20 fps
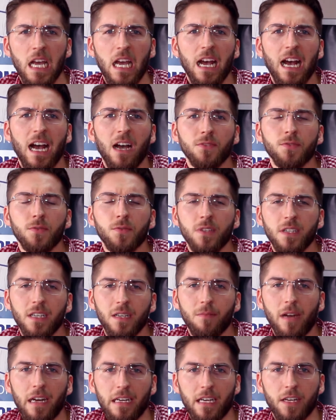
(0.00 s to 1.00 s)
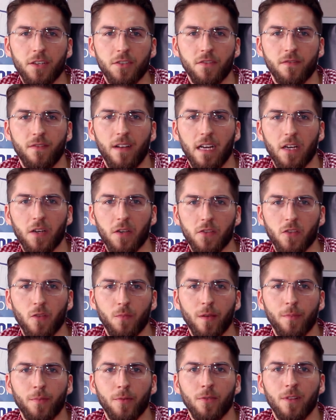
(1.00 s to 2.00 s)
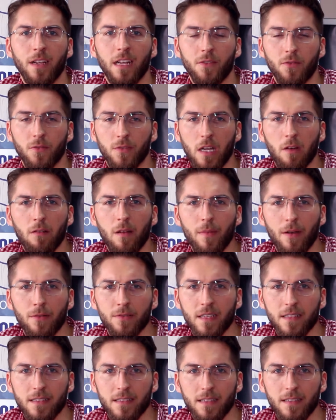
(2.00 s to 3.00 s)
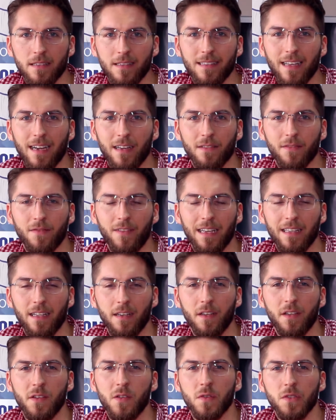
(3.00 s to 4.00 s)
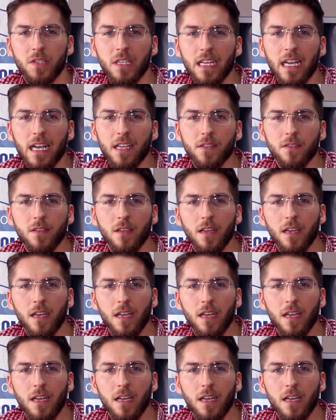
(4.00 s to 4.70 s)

How to really market Jovago so people get to know about us and start finally using us.